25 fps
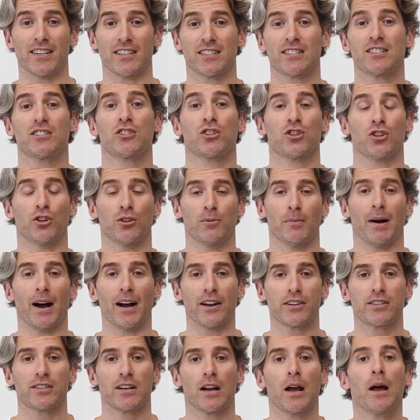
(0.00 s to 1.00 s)
this too
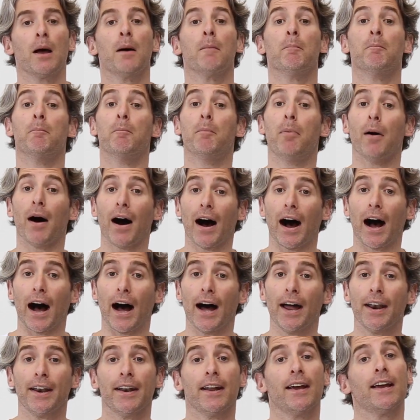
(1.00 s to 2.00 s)
much.
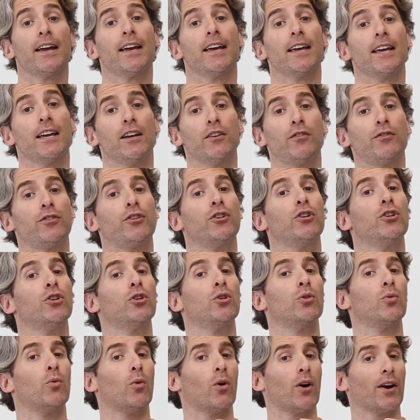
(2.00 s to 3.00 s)
But if
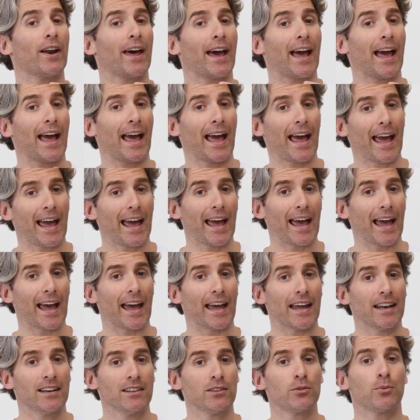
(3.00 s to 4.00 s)
you want a
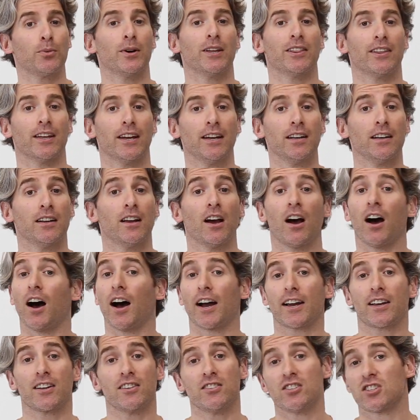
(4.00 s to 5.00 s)
hand with it,
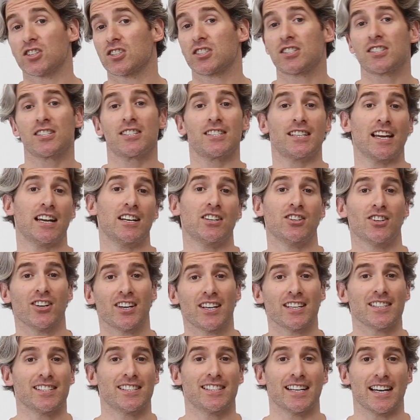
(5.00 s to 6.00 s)
I can just send you
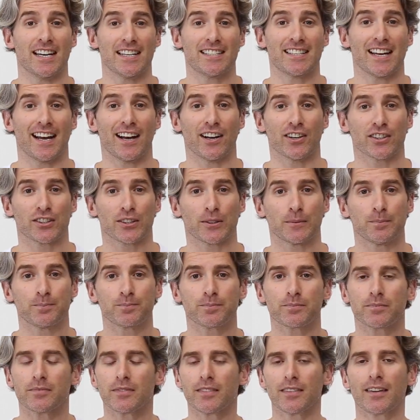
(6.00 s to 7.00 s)
his details.
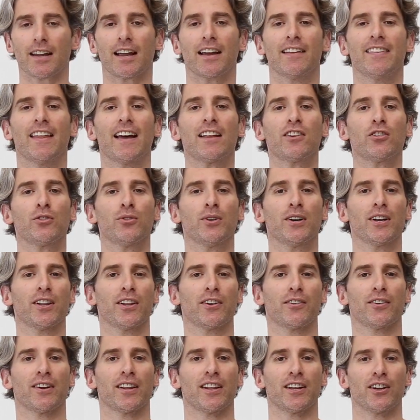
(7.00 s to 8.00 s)
And that's
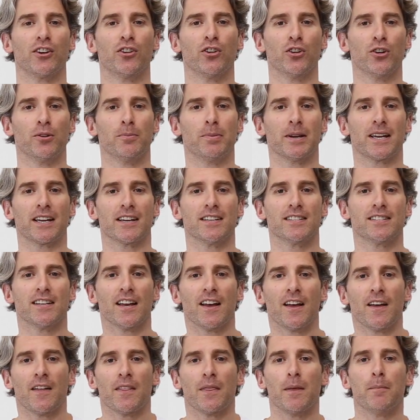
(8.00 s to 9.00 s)
really, really good because
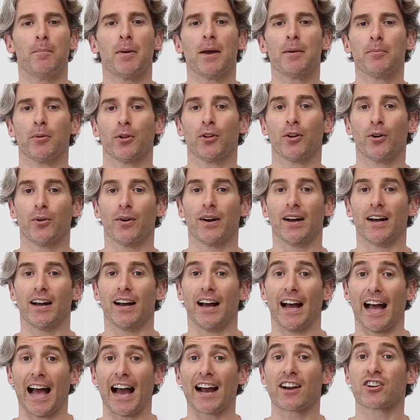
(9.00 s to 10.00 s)
the people who
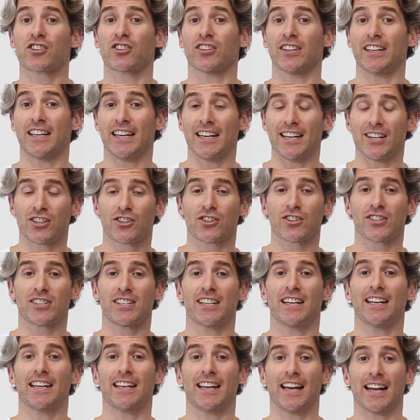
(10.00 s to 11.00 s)
are actually
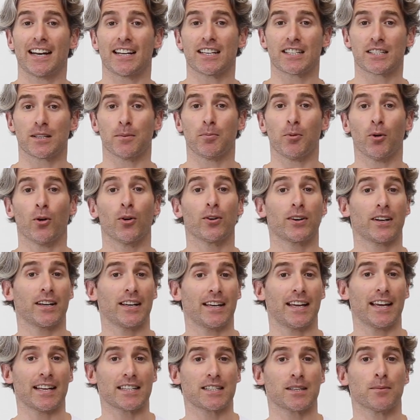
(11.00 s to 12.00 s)
interested in getting support
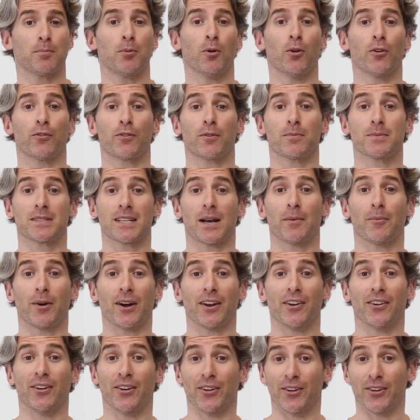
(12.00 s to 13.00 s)
can get support from
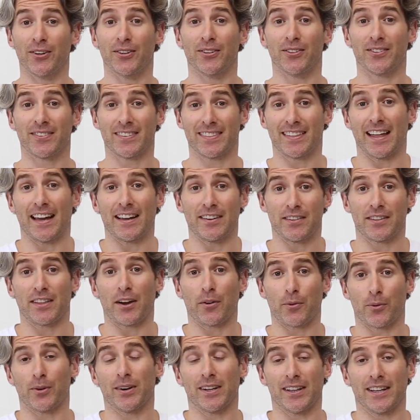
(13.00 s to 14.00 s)
someone who
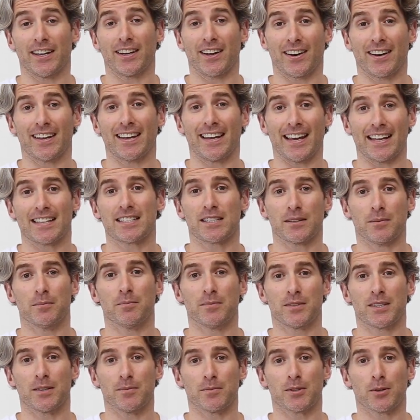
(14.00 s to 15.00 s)
they're really going to get
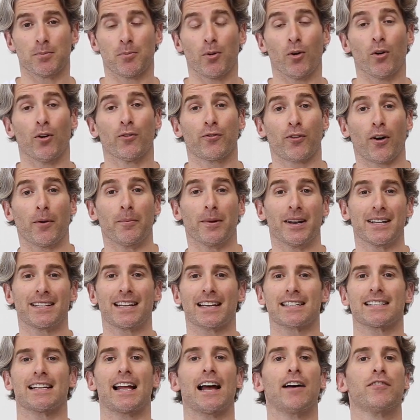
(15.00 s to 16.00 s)
some support from, and it
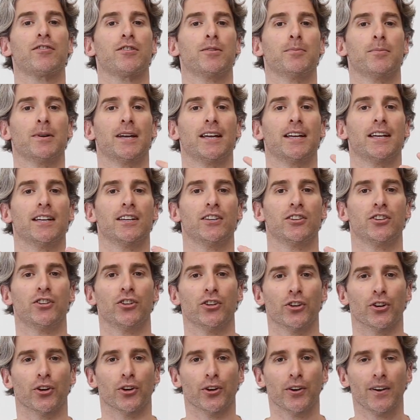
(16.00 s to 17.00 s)
doesn't have to be
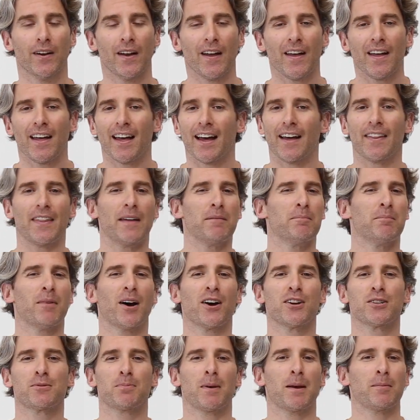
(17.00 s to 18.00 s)
you. And then
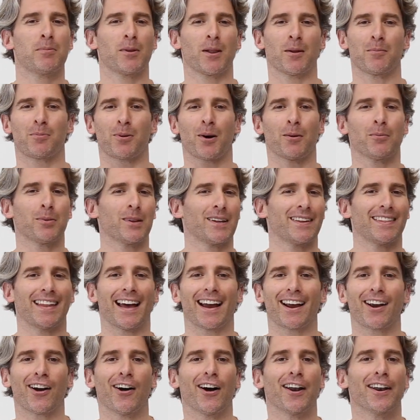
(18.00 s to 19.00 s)
most people are probably in
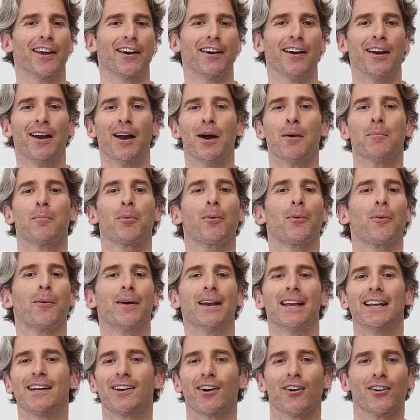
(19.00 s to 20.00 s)
that kind of
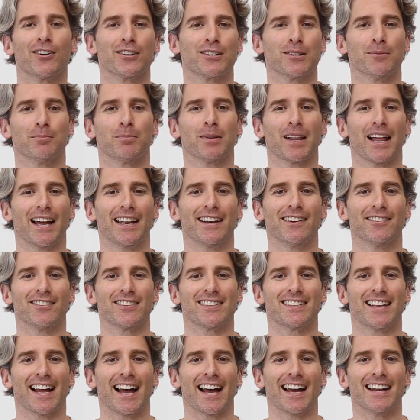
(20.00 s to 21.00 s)
pre-contemplative
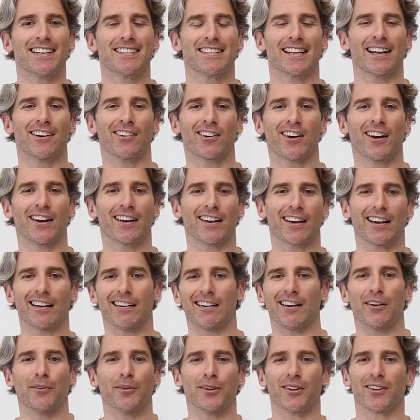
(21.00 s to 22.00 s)
stage. They'll kind of go,
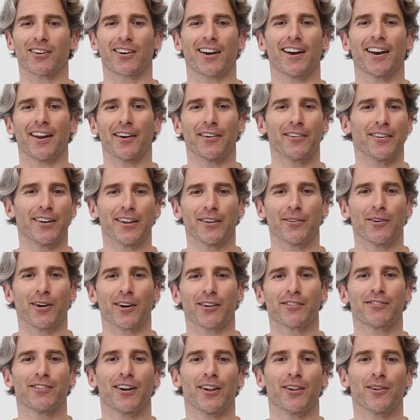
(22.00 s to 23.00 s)
oh, well, look, I don't really
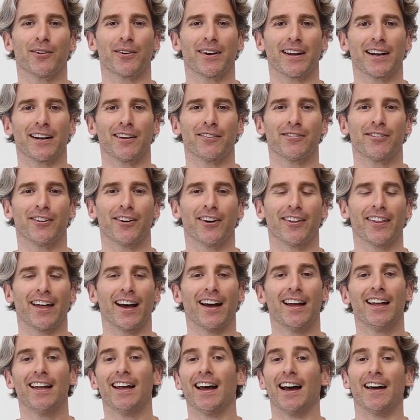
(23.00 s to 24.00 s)
want to follow it any
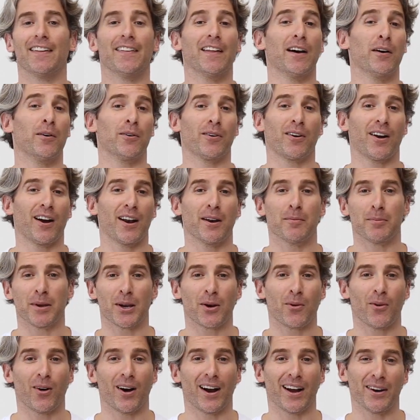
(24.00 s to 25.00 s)
further, and they'll kind of be
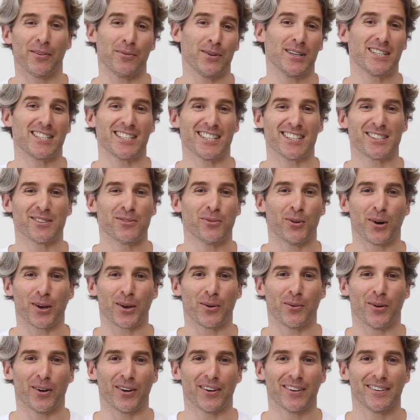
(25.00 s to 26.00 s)
quiet, which is what
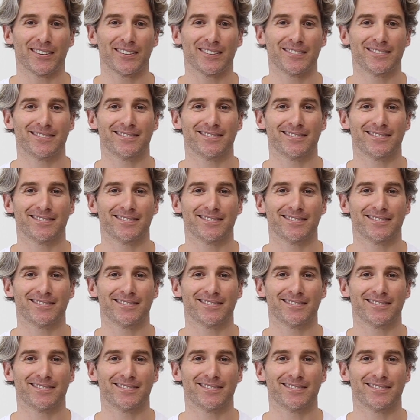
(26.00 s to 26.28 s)
you want.